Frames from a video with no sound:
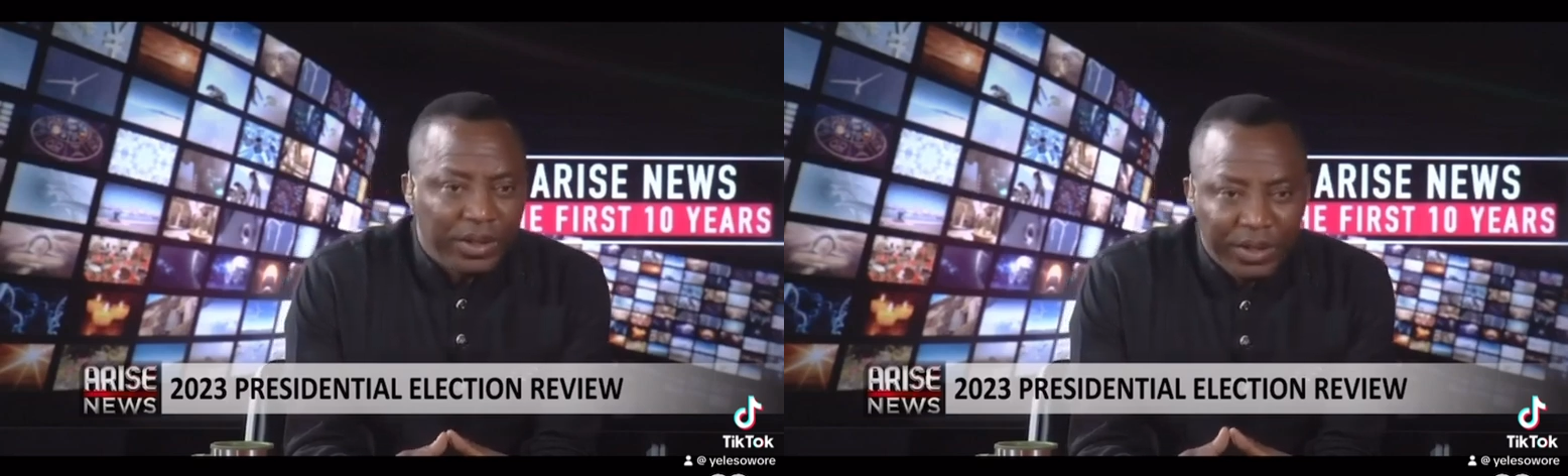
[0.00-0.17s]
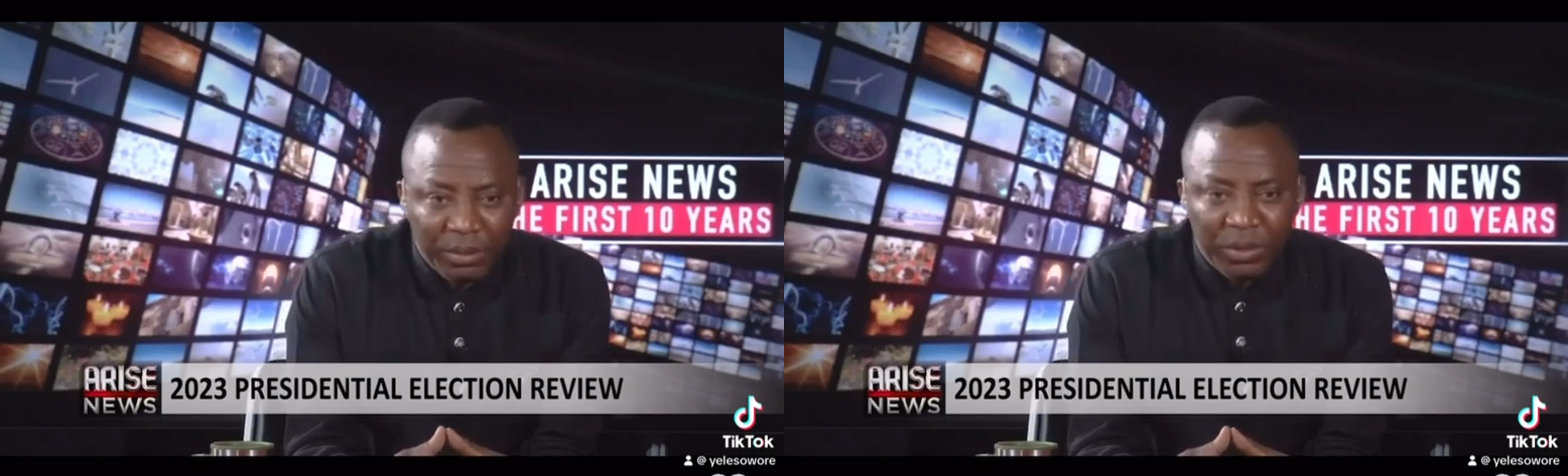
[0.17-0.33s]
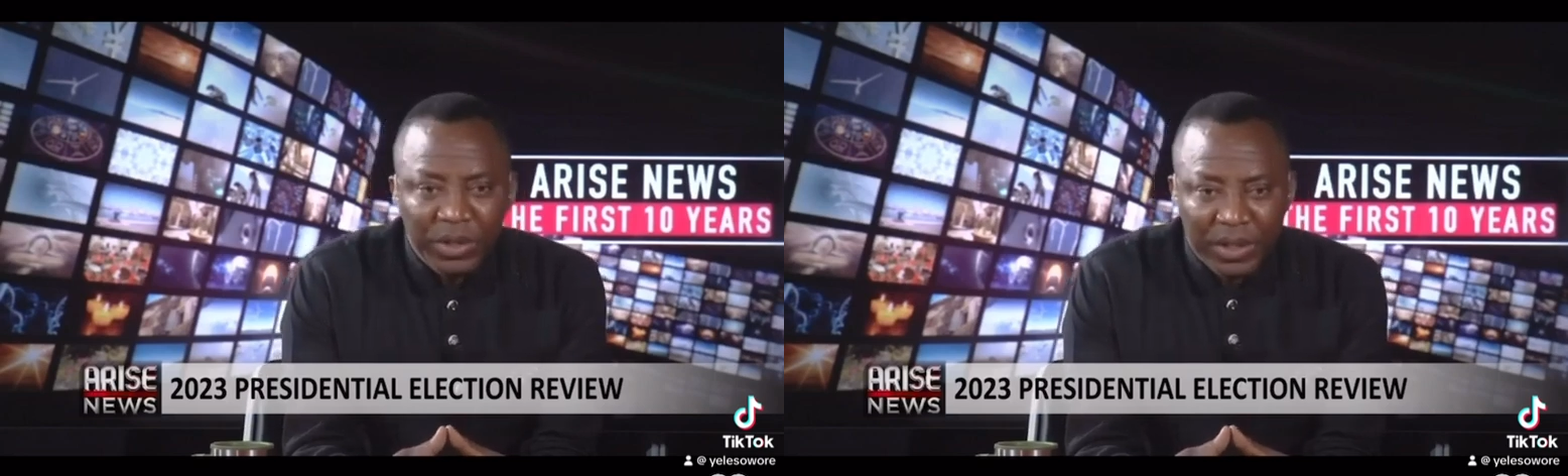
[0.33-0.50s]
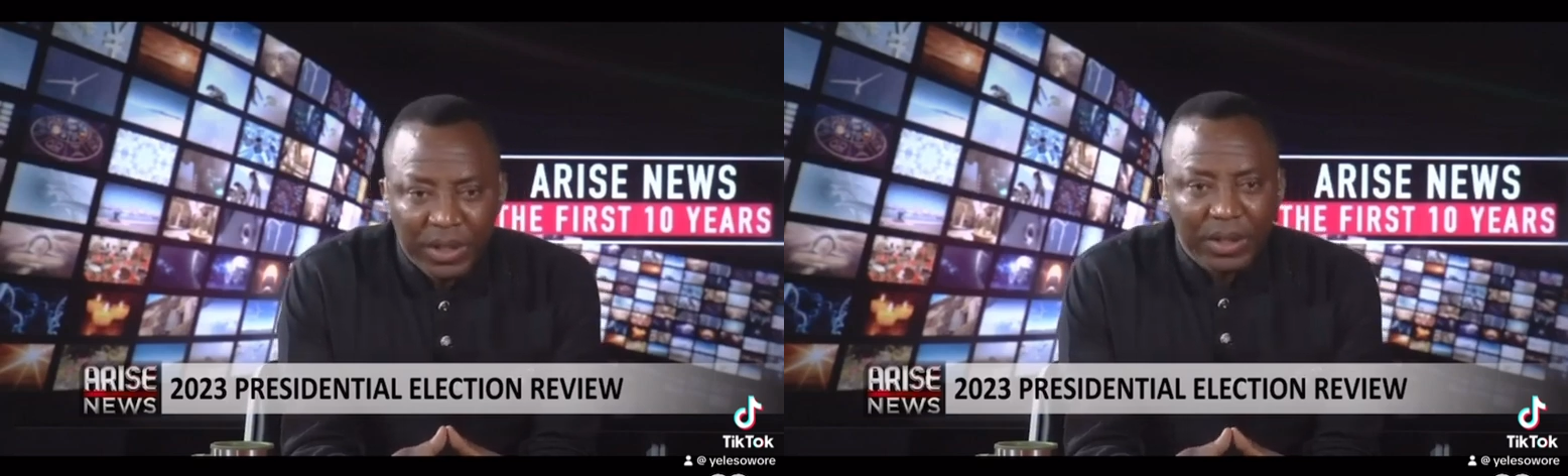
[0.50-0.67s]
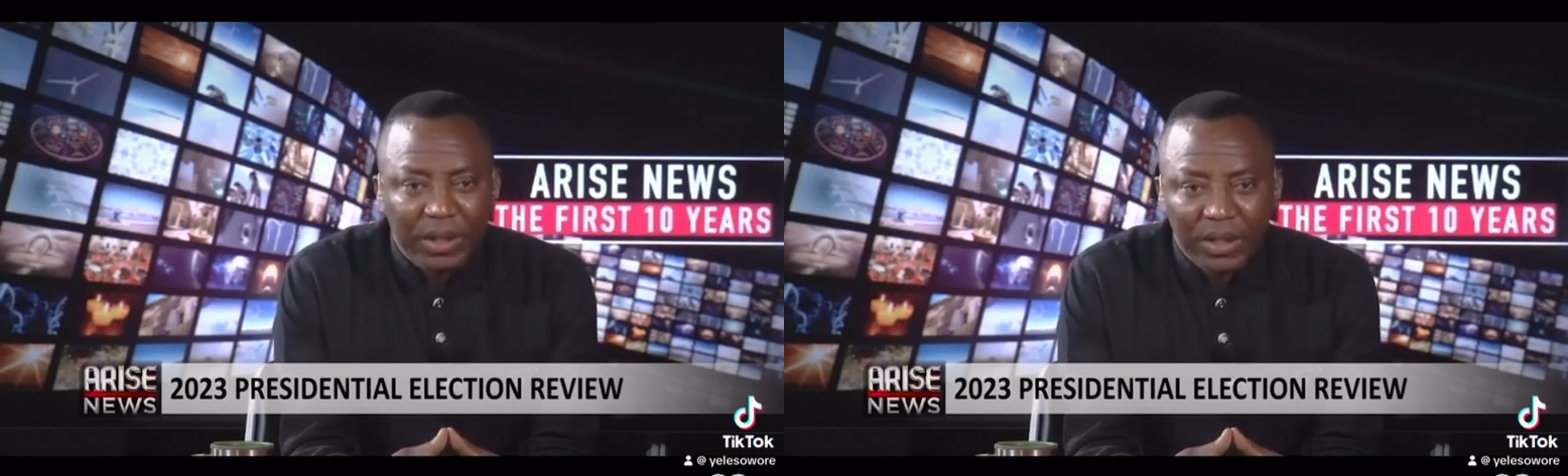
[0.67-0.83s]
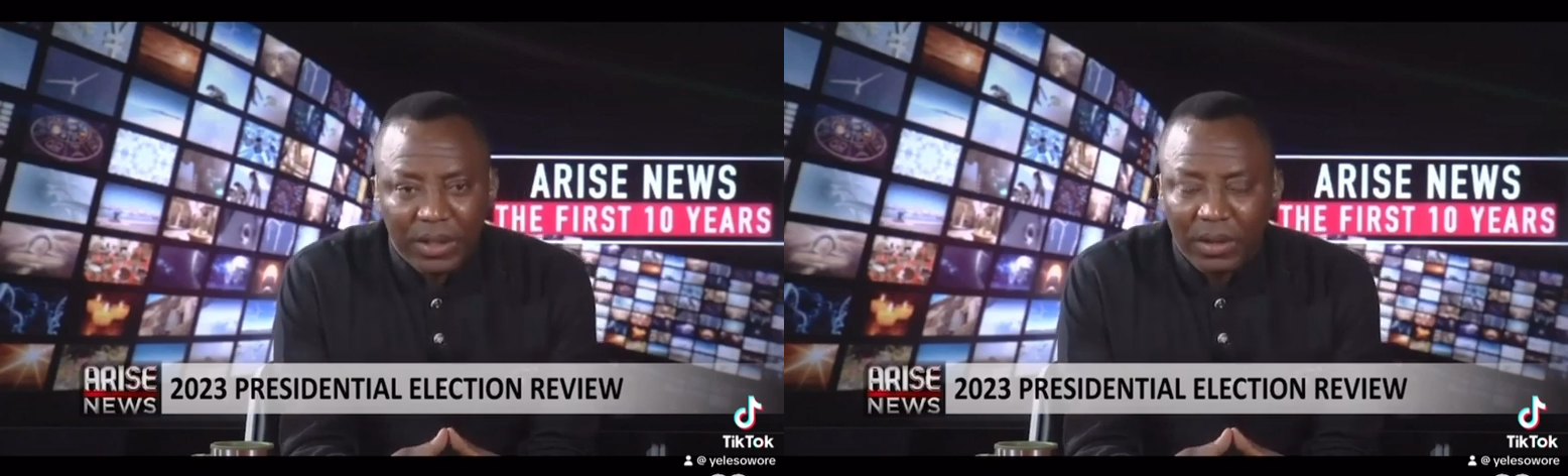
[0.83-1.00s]
in Imo
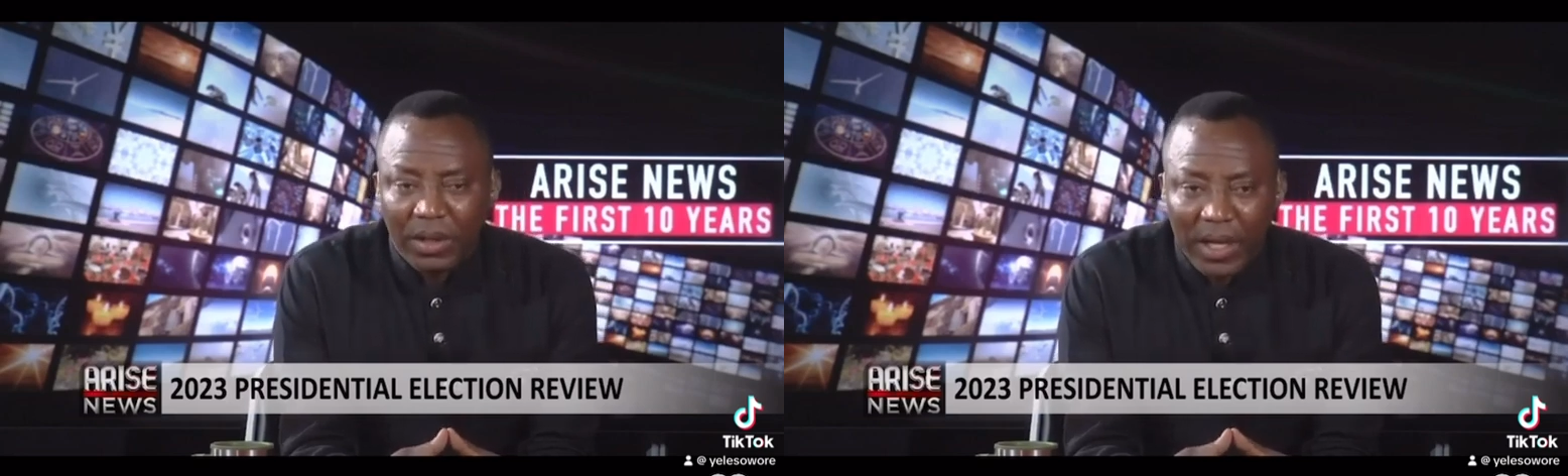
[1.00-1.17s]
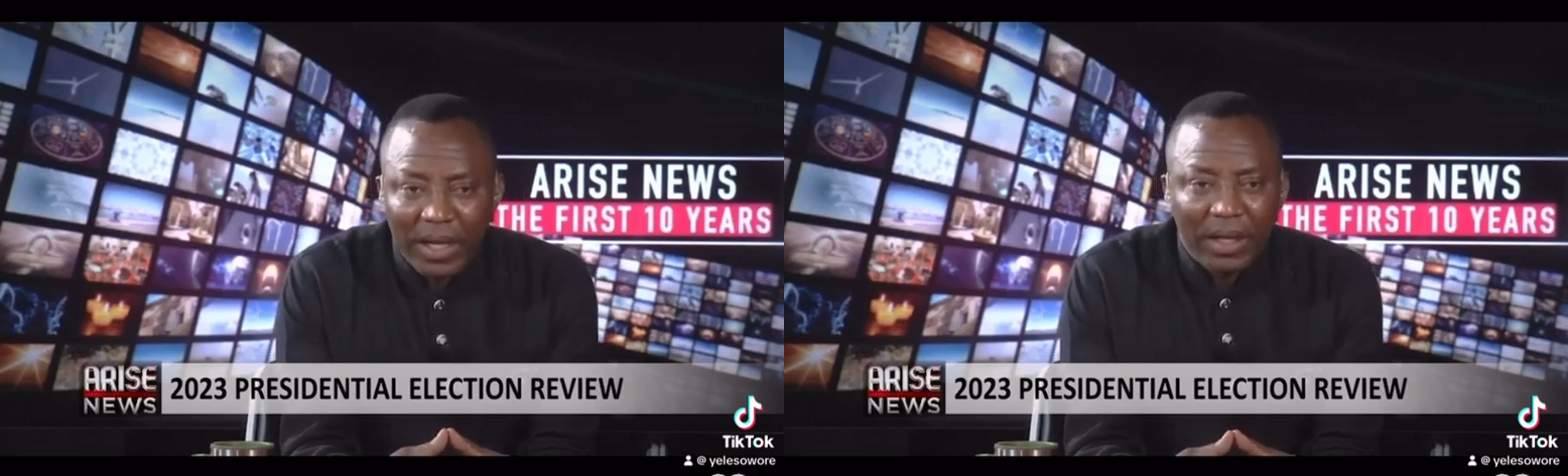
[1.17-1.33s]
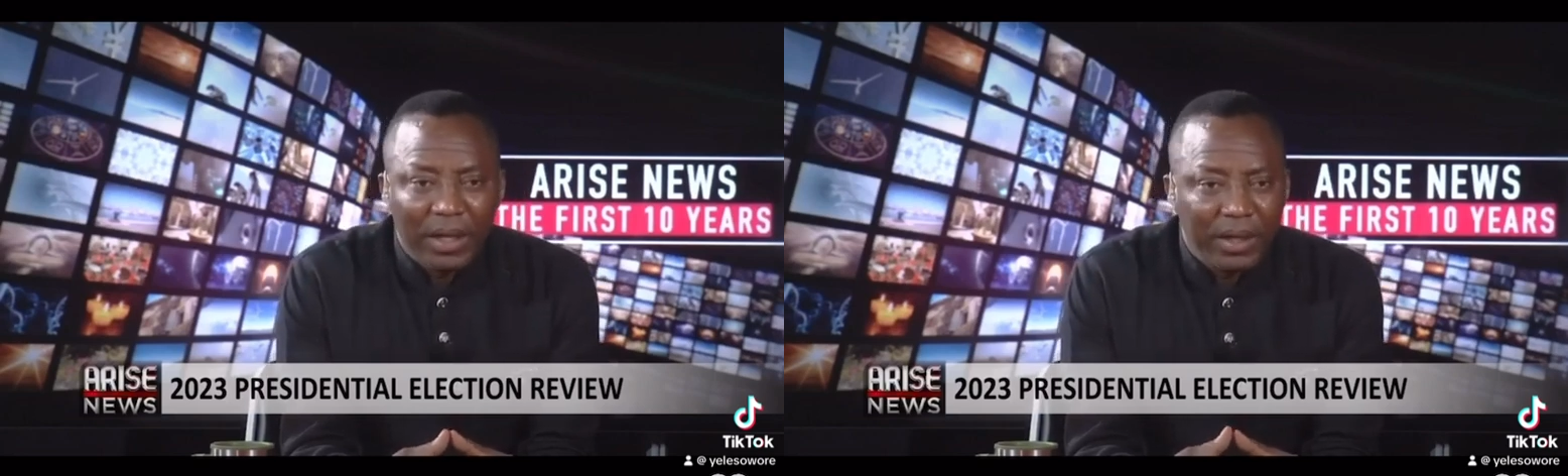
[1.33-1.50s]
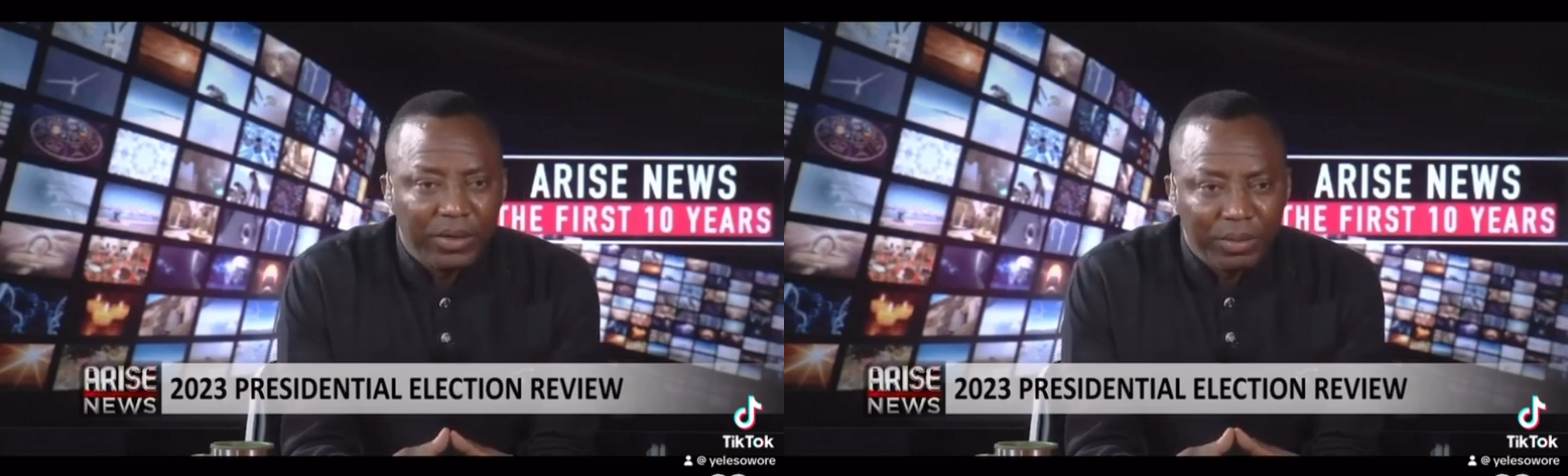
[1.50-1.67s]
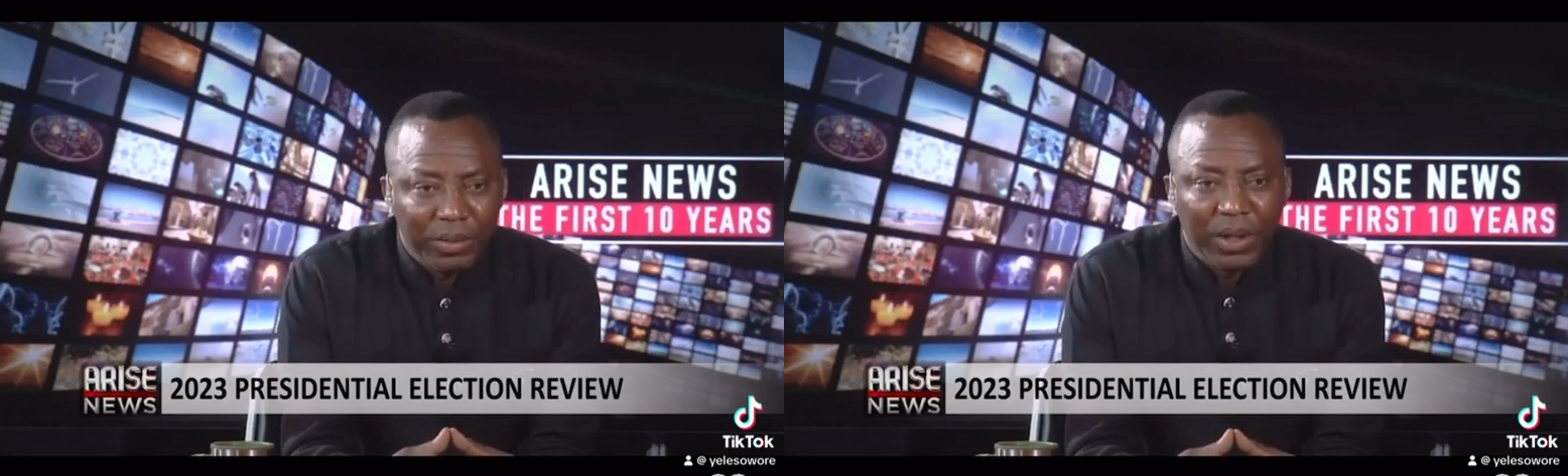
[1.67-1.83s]
State is not likely to